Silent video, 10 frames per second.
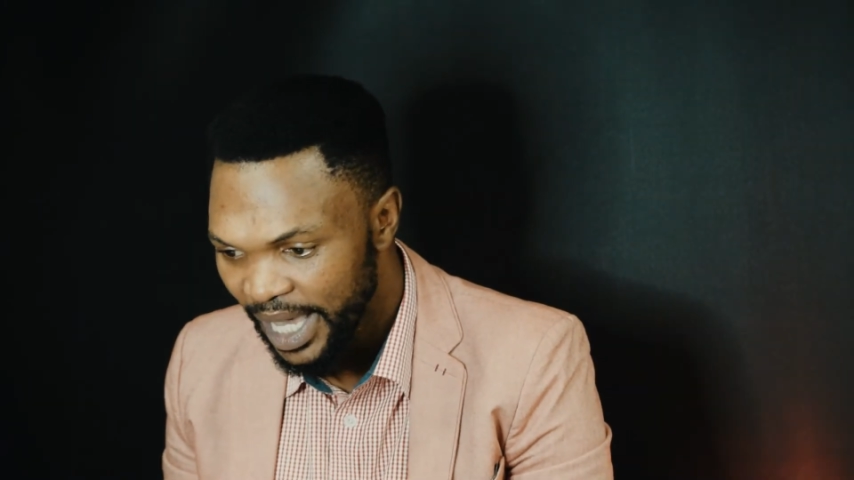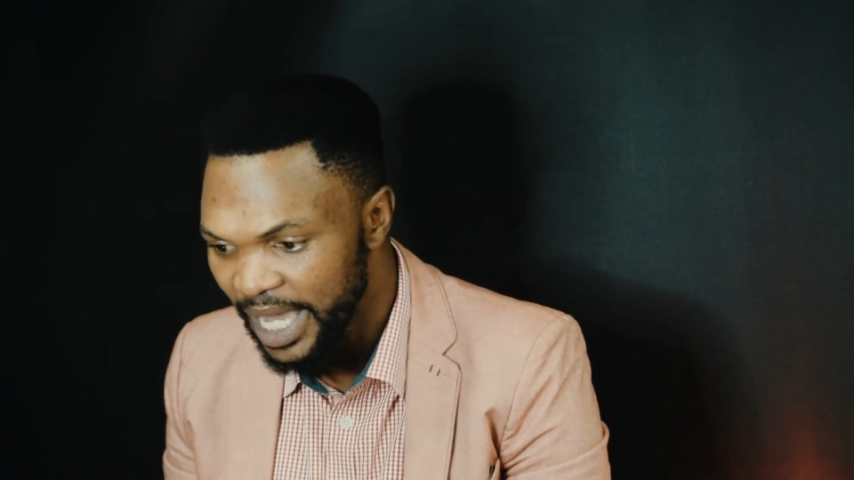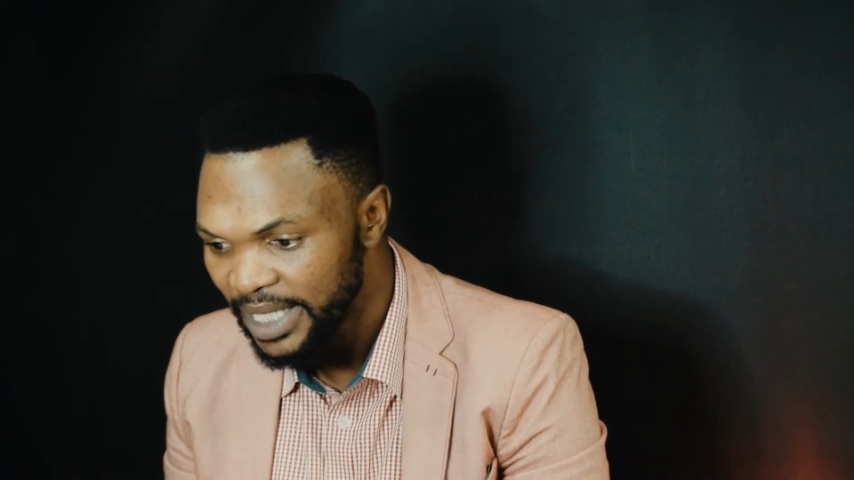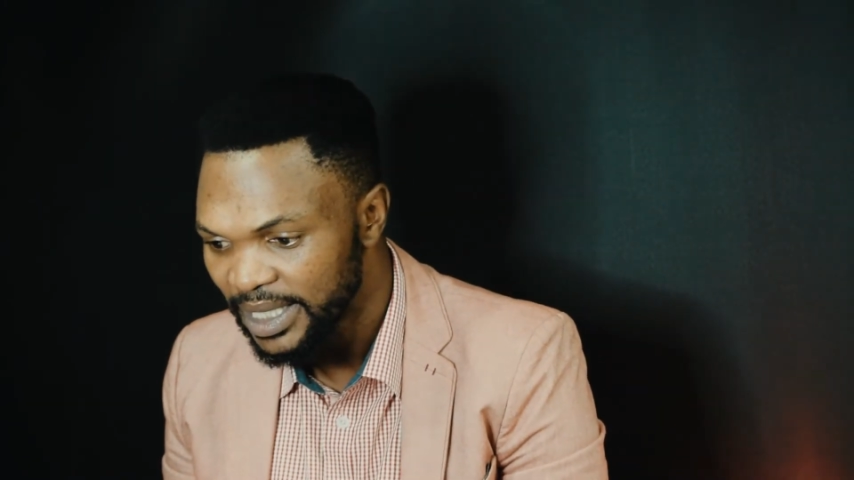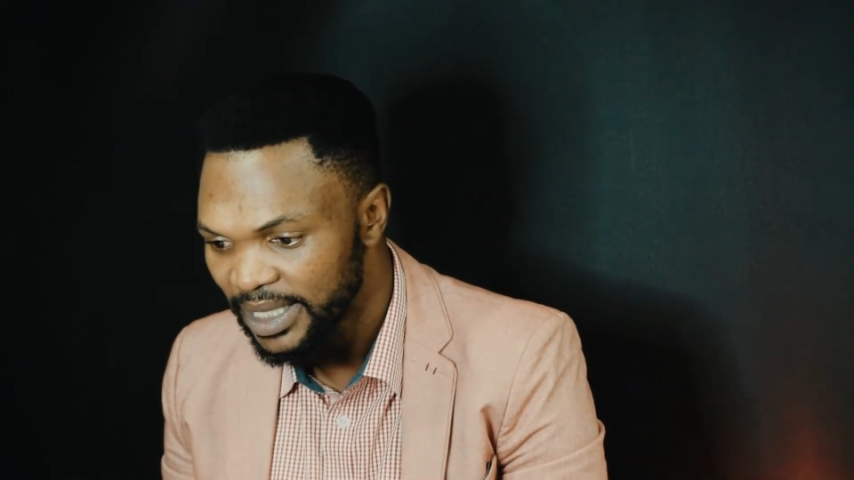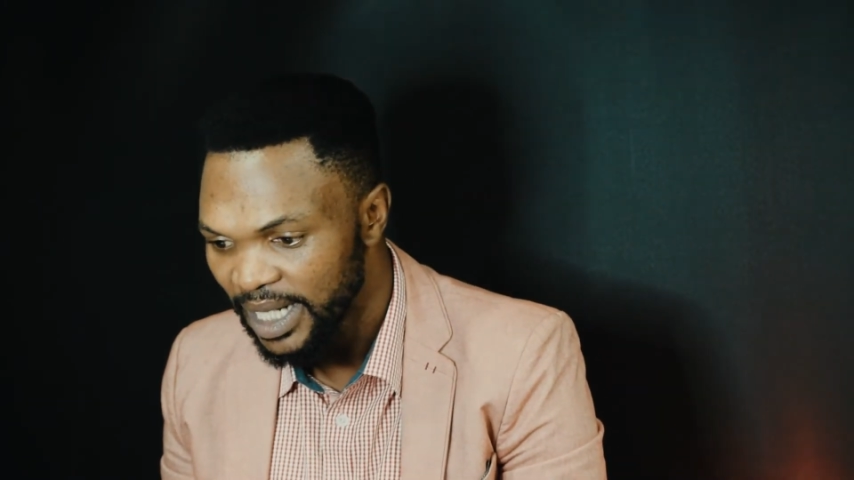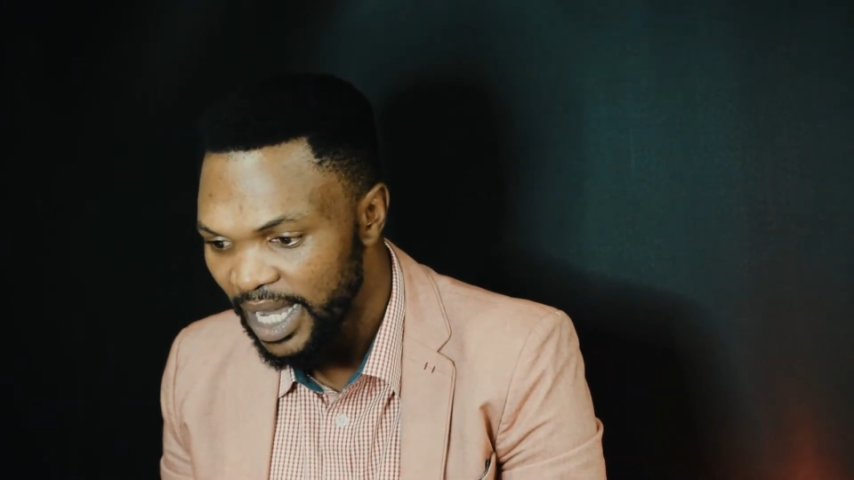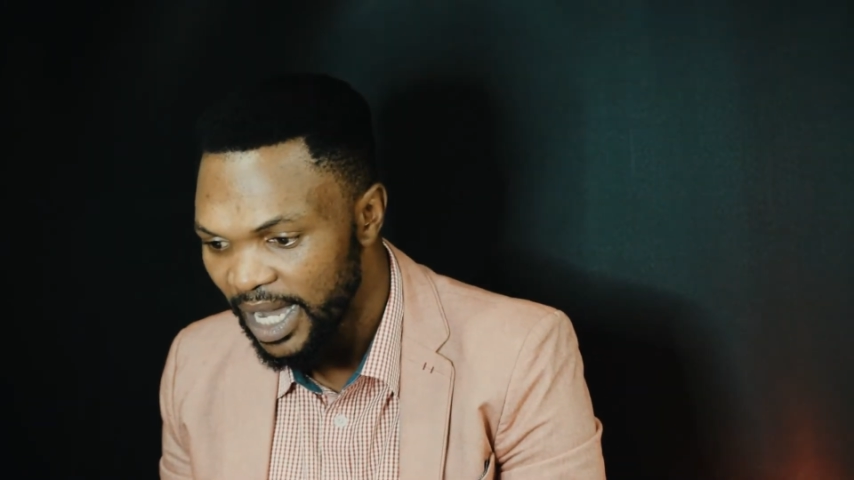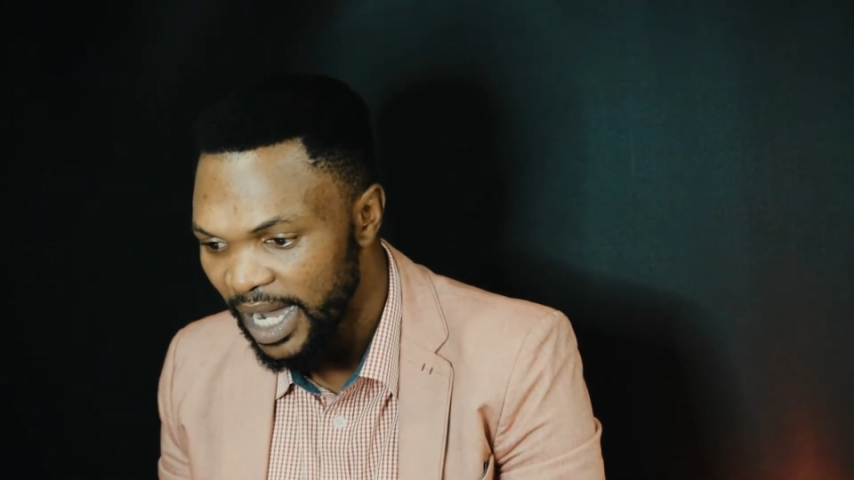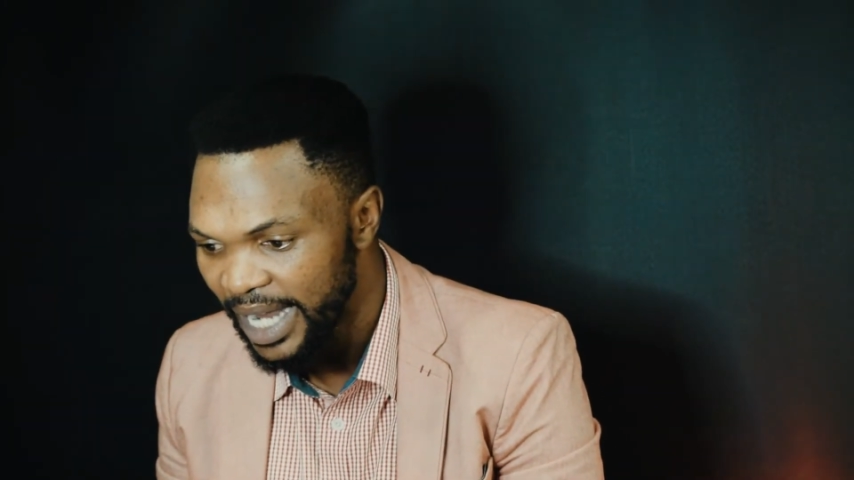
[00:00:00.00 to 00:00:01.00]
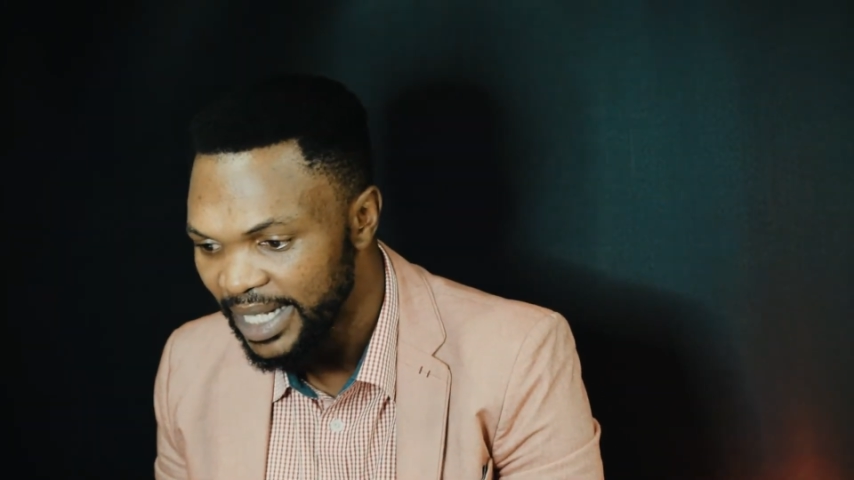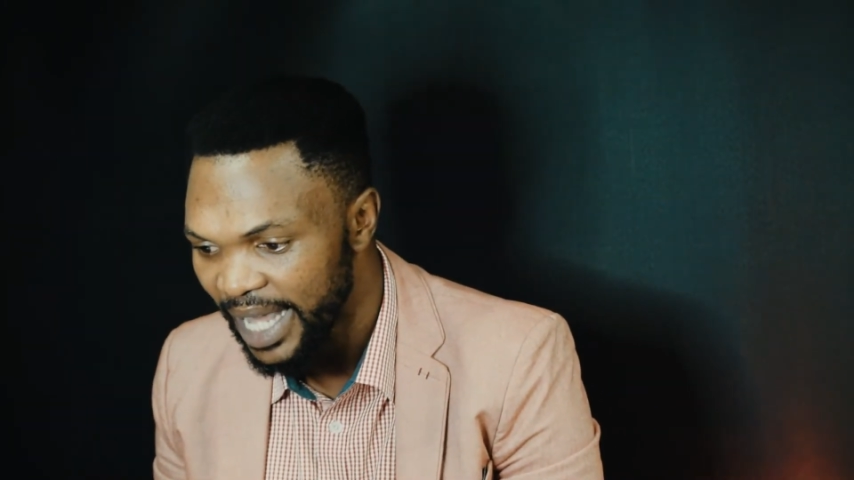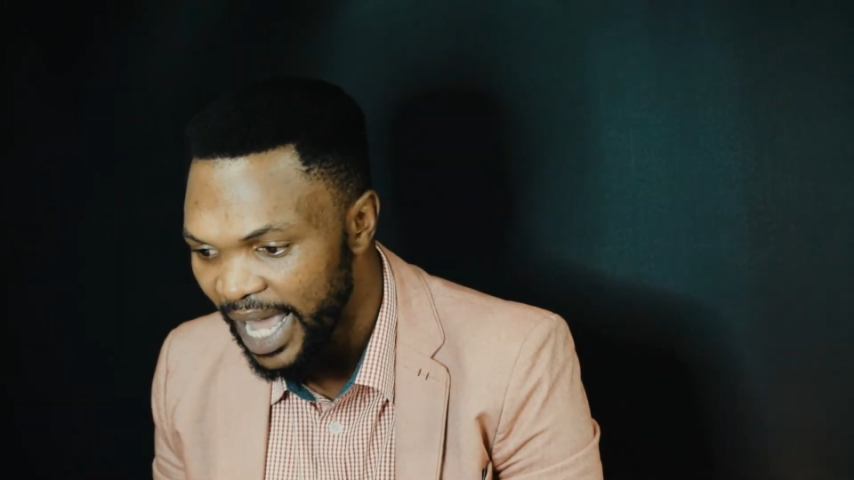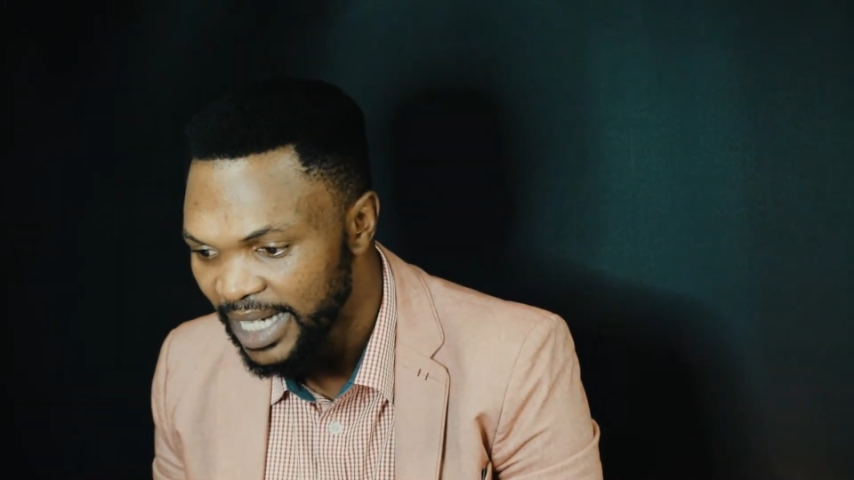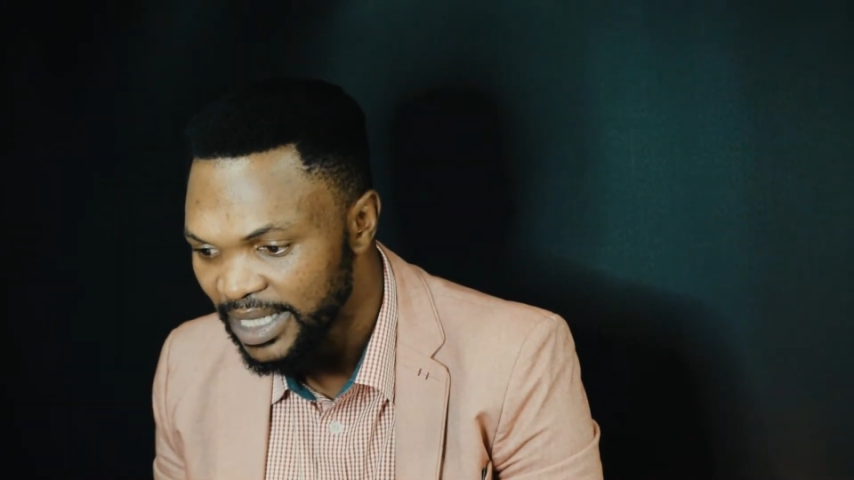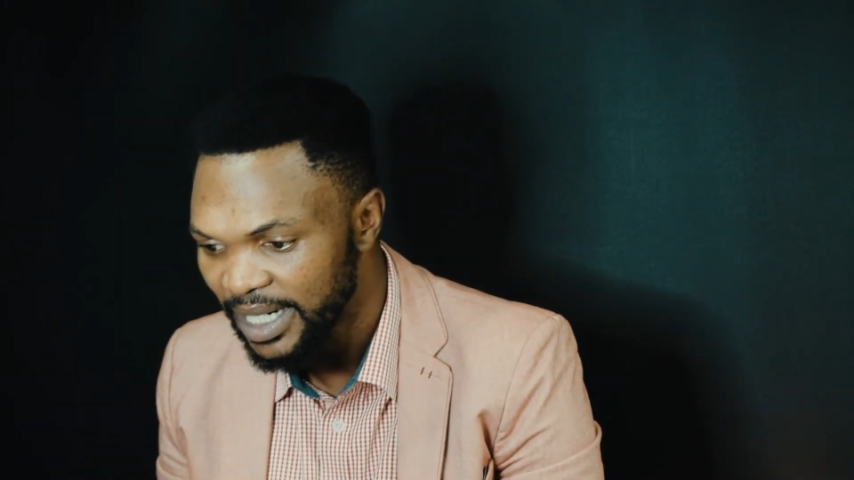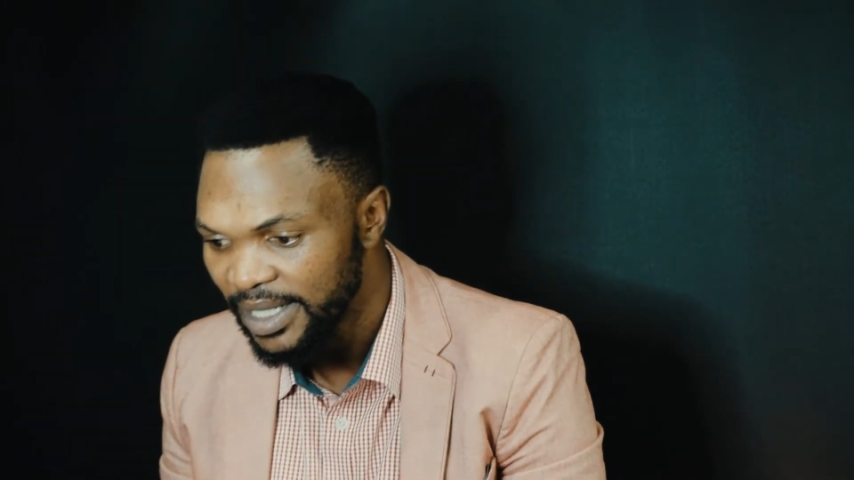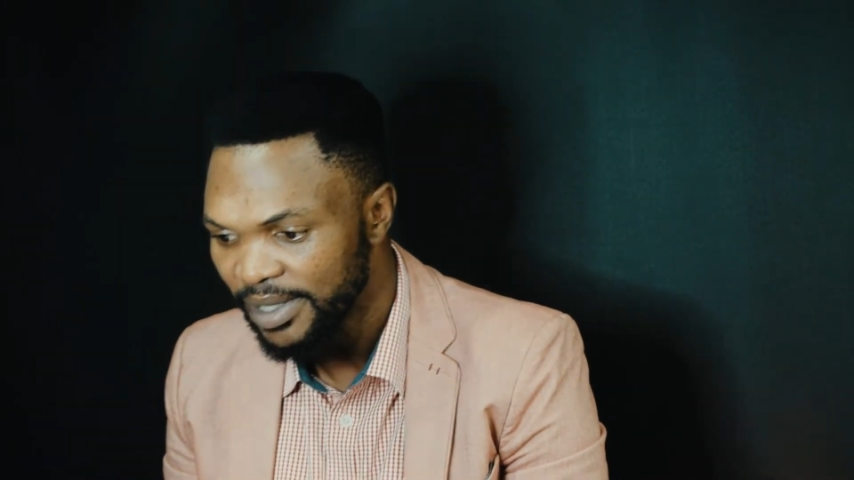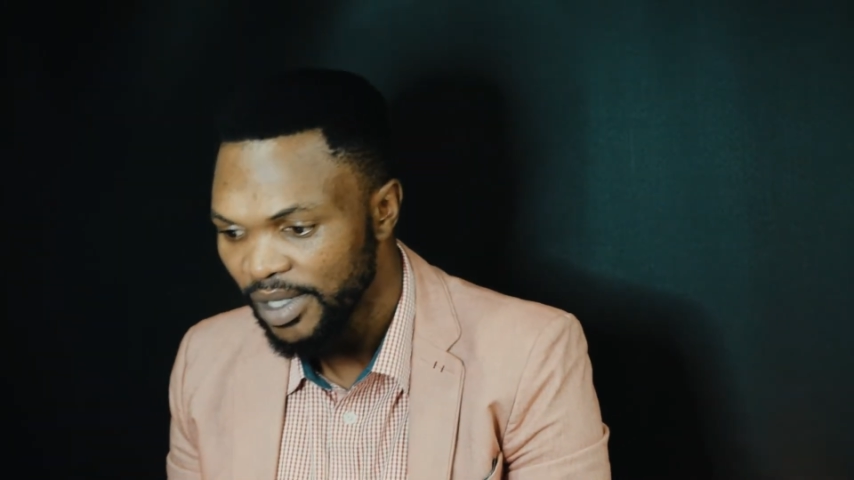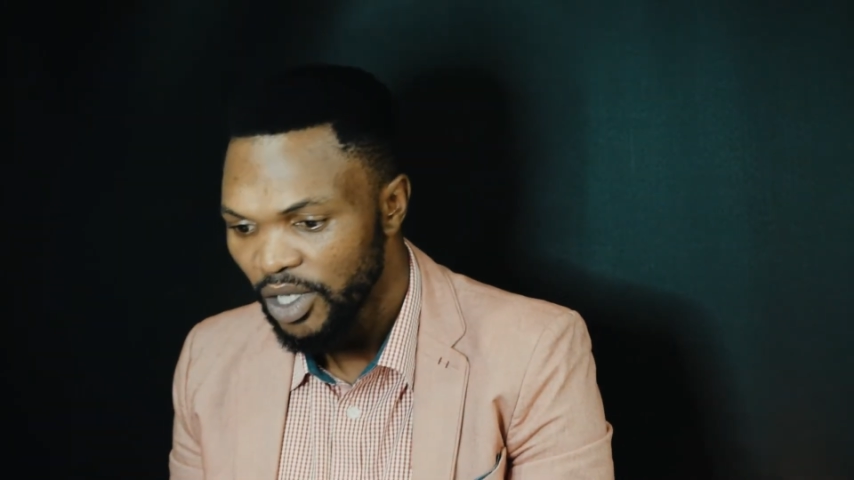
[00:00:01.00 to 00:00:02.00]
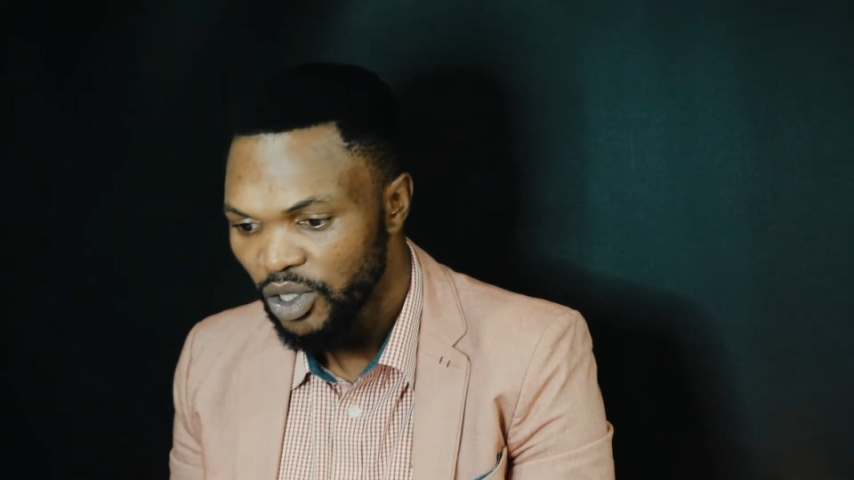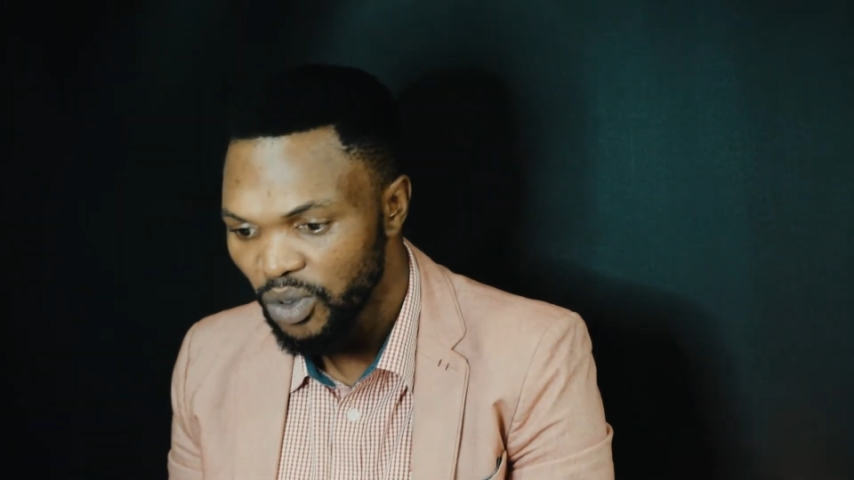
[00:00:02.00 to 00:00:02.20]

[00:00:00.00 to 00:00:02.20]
each uh, at the entrance